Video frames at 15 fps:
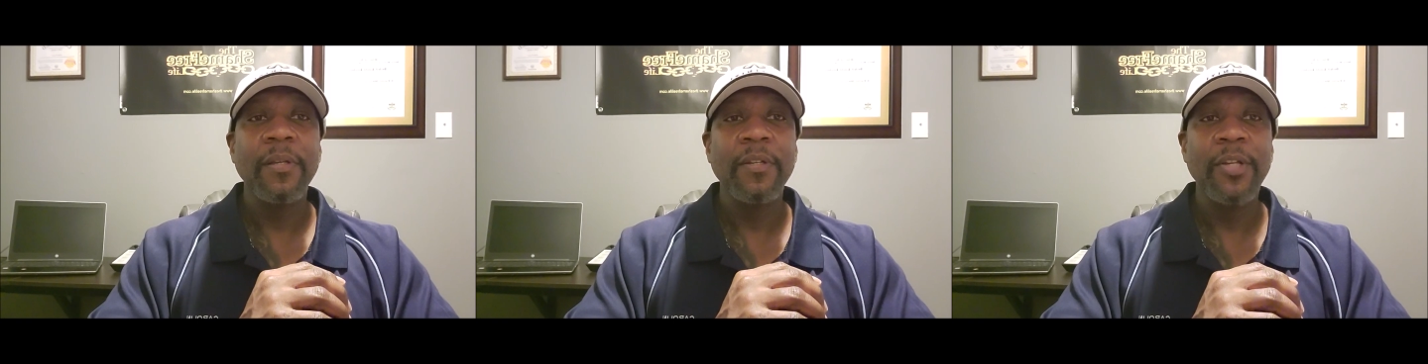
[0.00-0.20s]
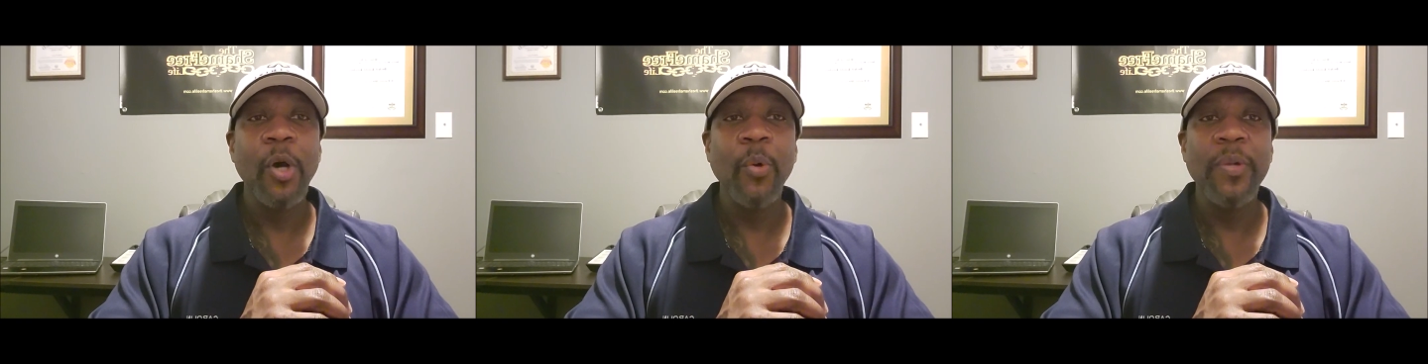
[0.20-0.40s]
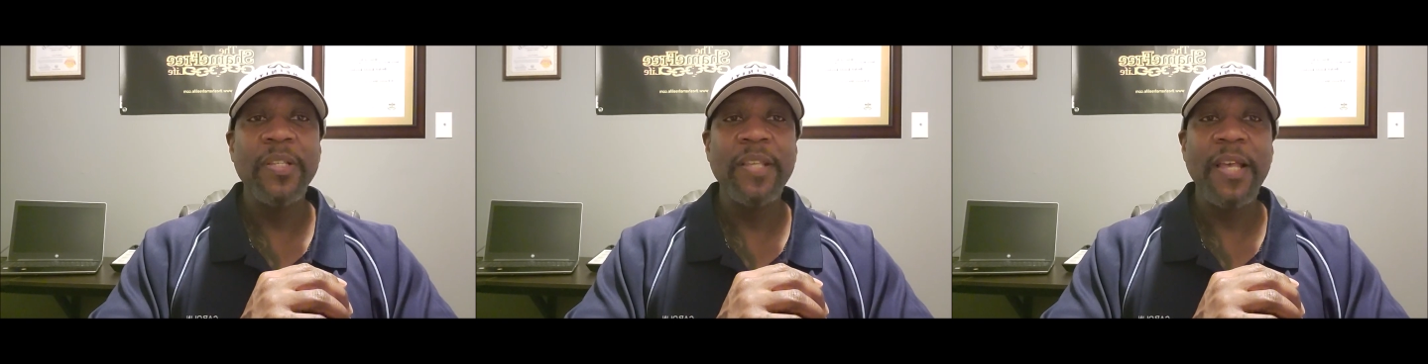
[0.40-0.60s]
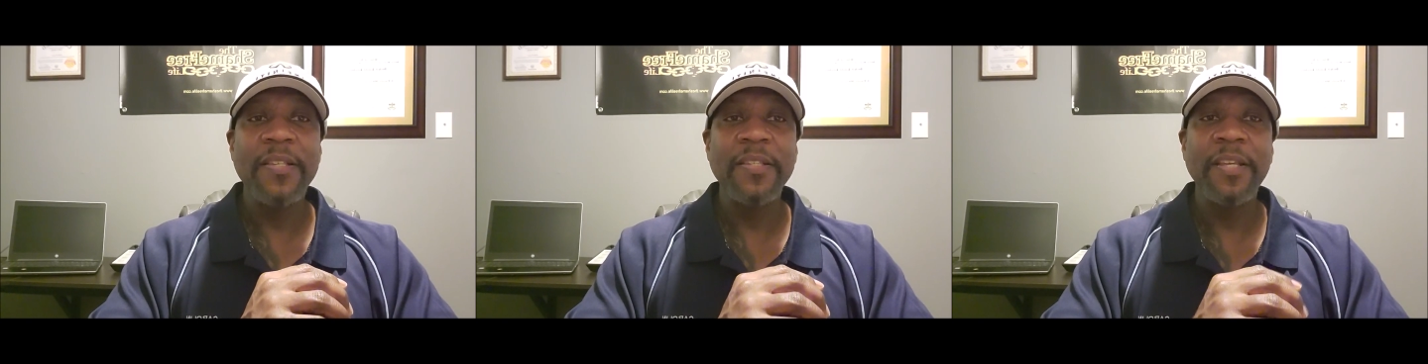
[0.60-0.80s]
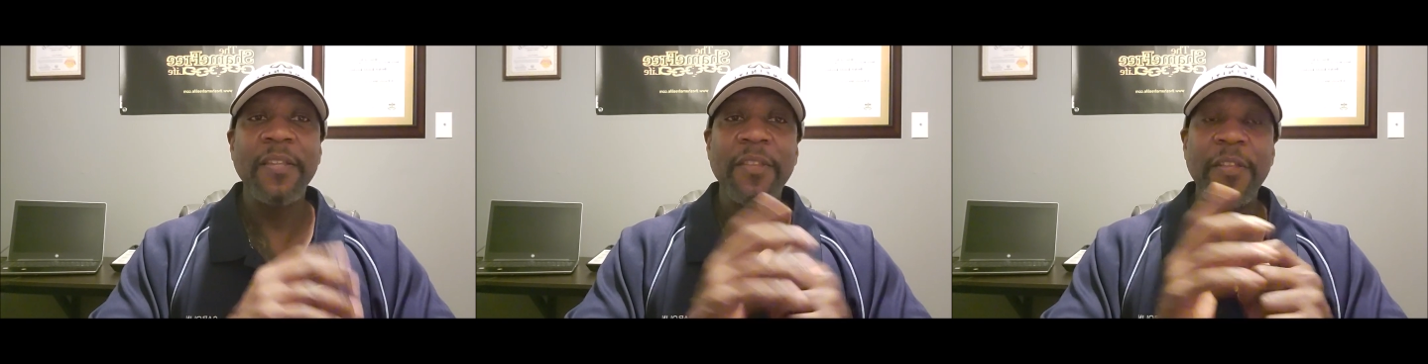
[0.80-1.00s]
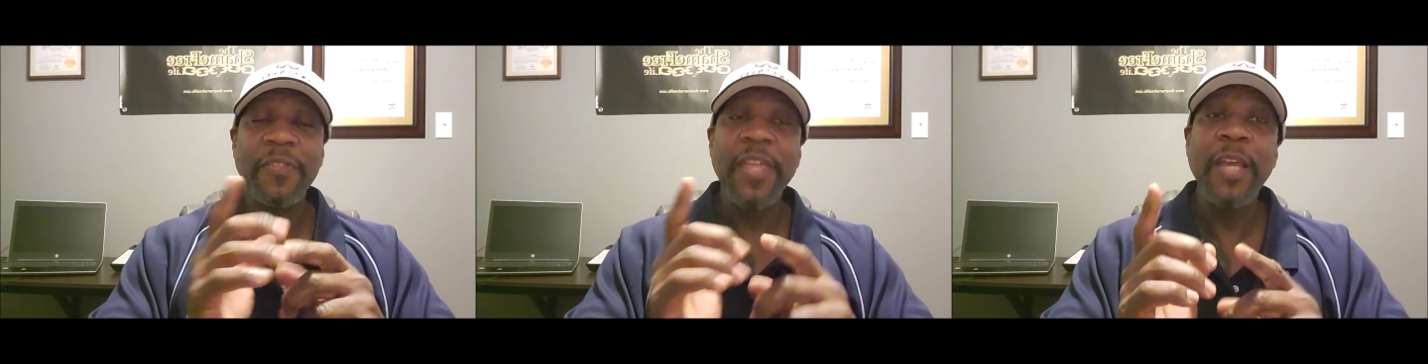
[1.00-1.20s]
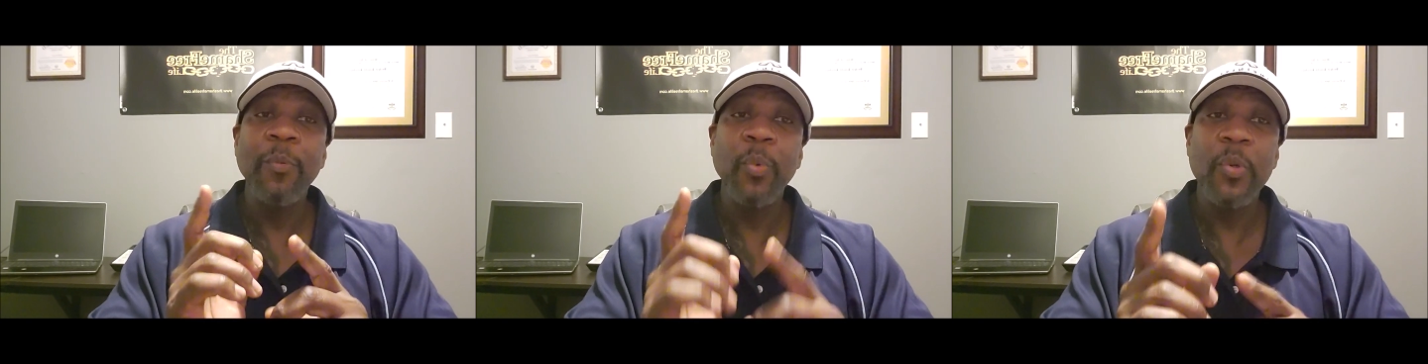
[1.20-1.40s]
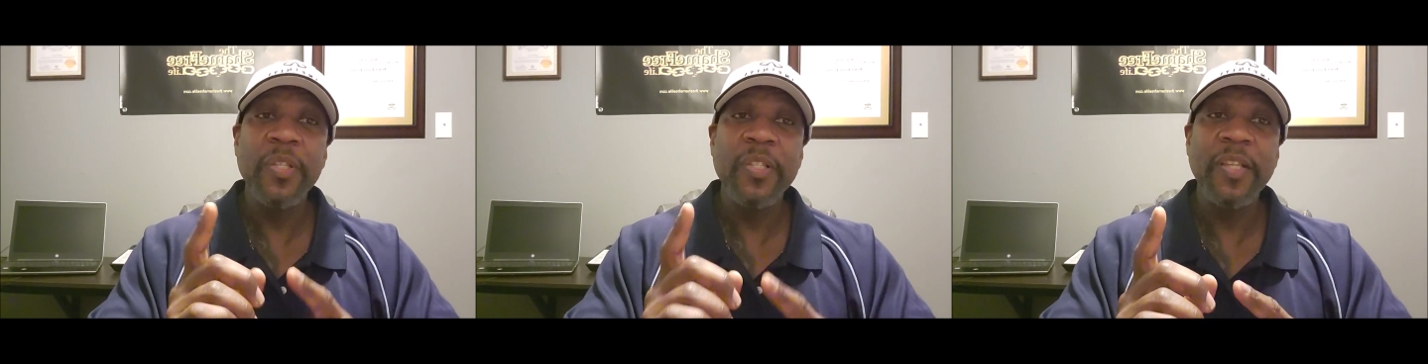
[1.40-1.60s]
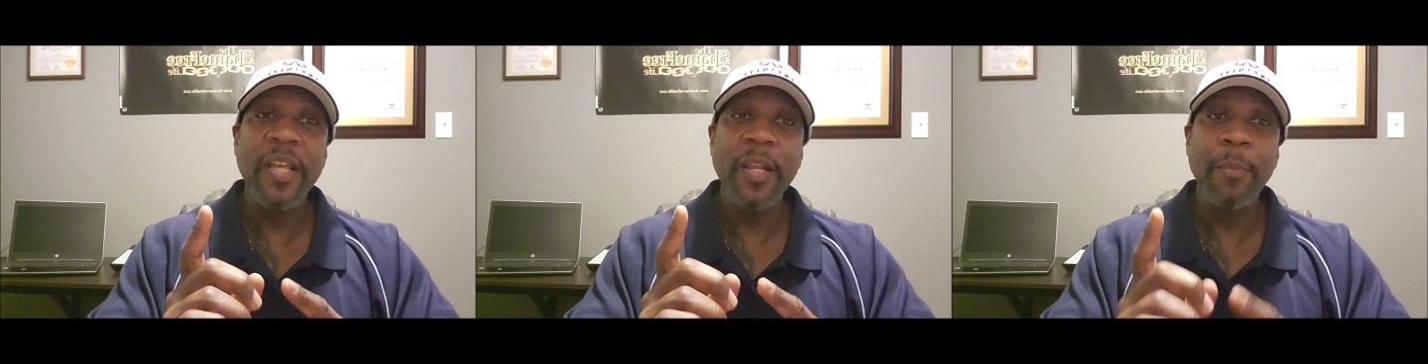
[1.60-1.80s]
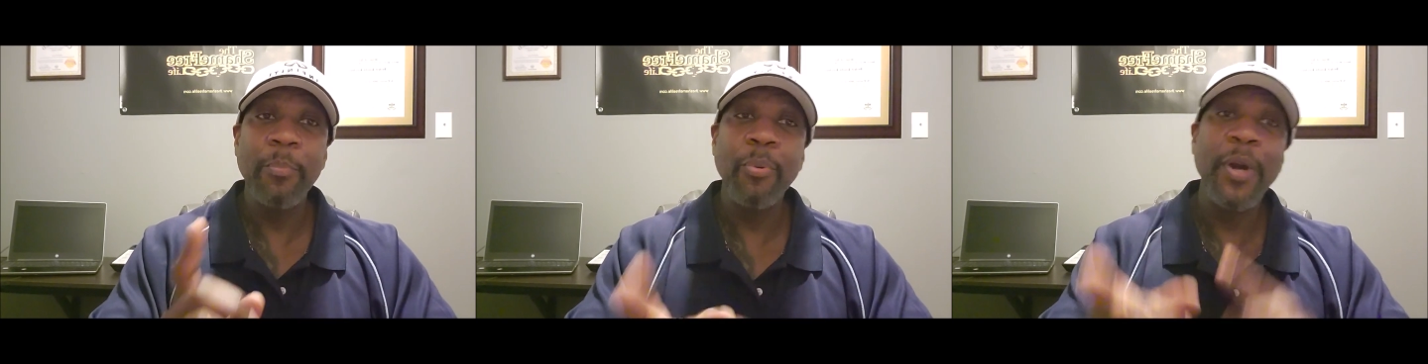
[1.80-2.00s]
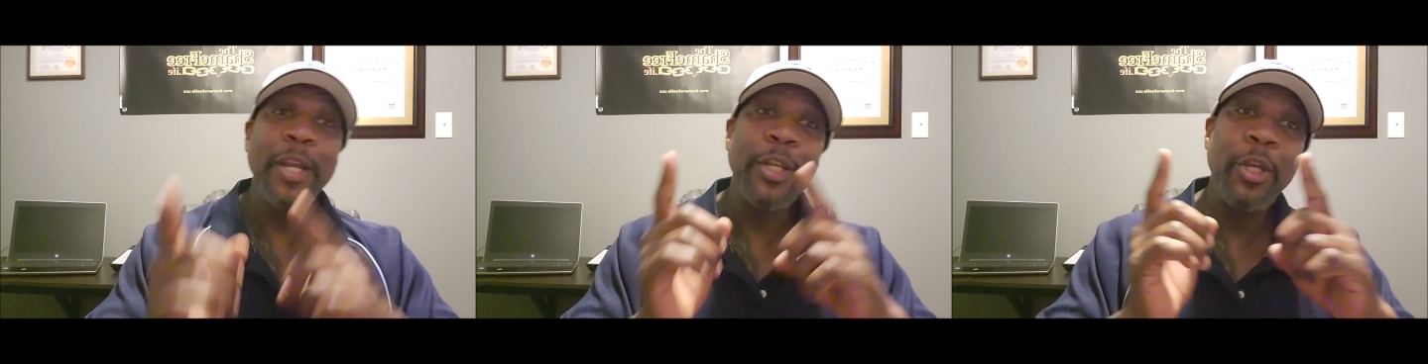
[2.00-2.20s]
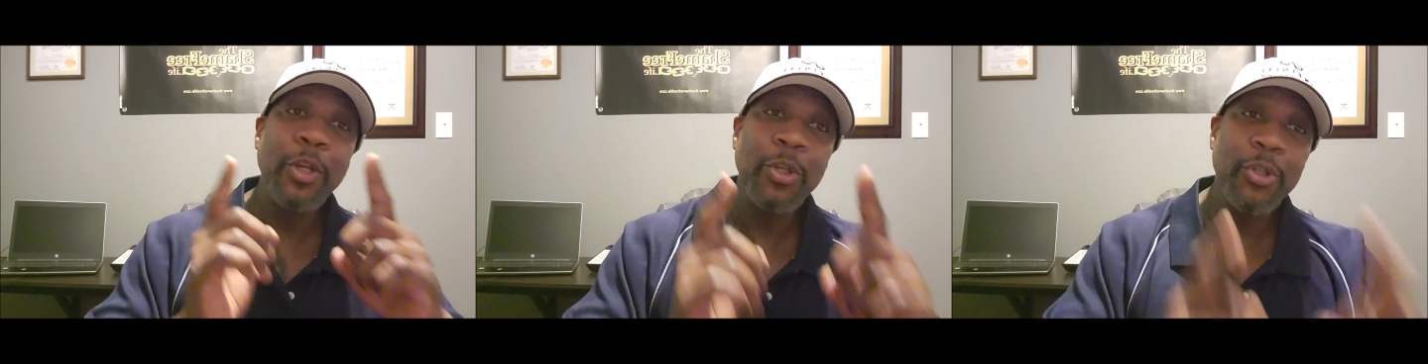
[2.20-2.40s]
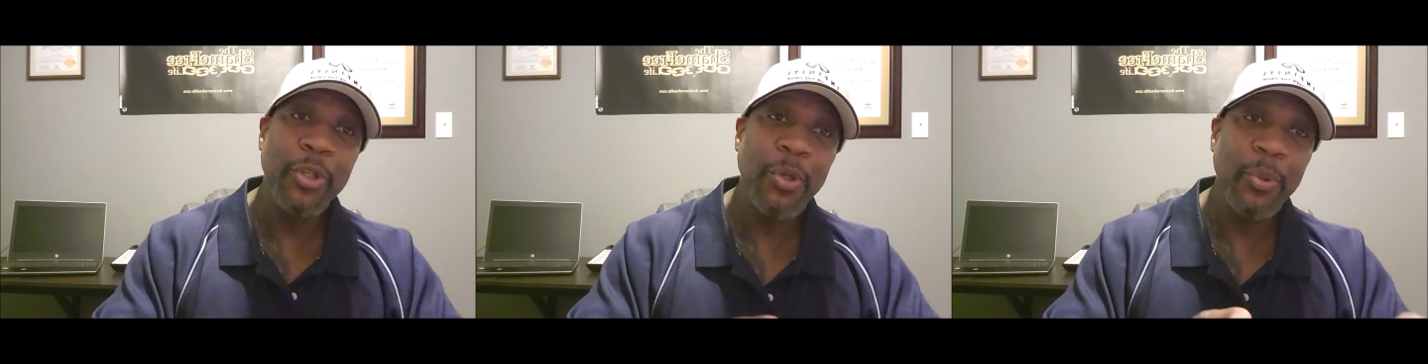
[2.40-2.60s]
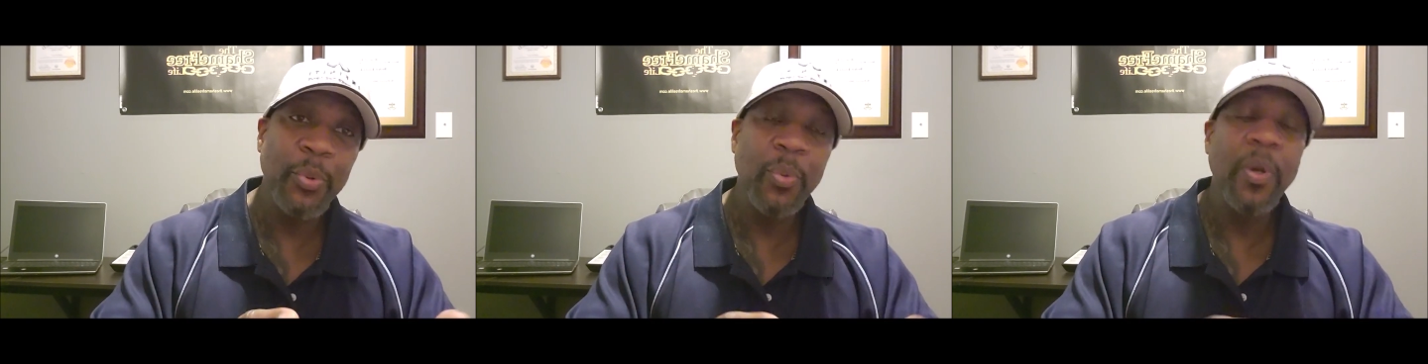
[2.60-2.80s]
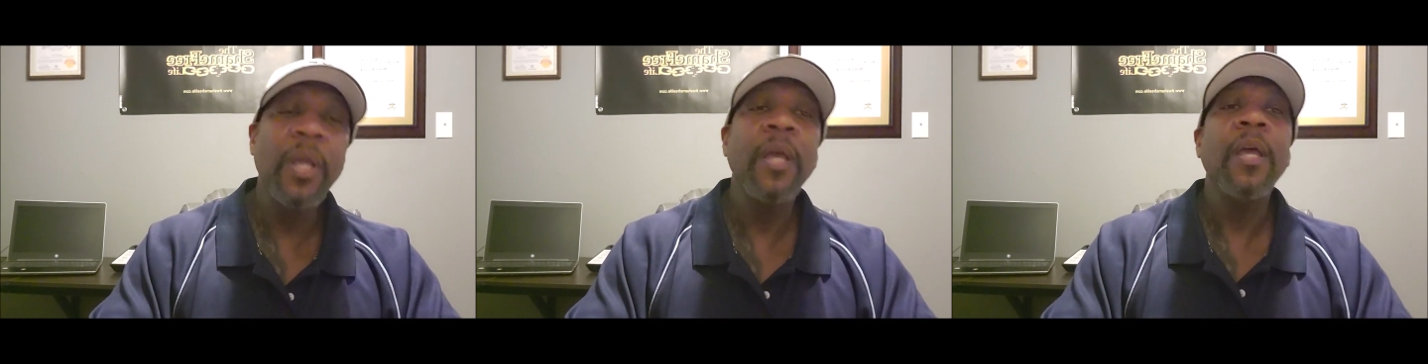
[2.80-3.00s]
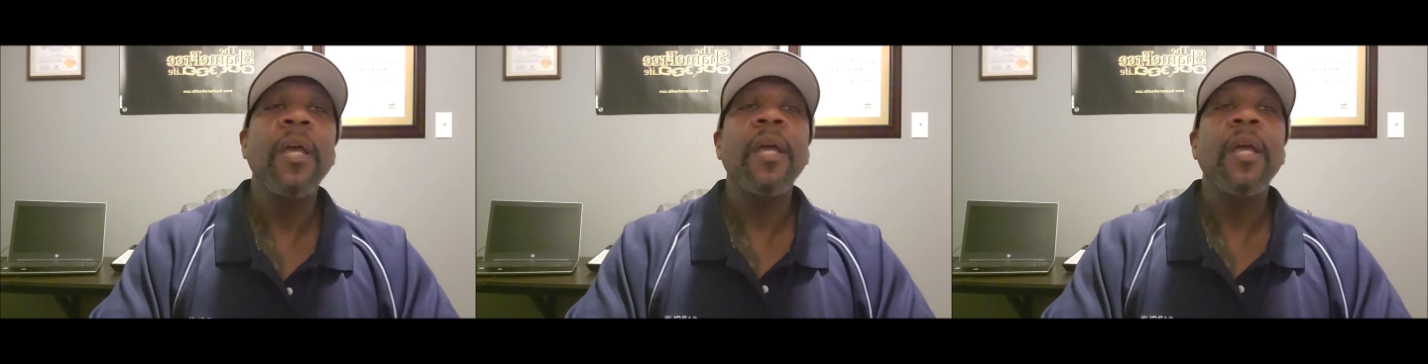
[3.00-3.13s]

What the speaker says: Notice I said that they will celebrate you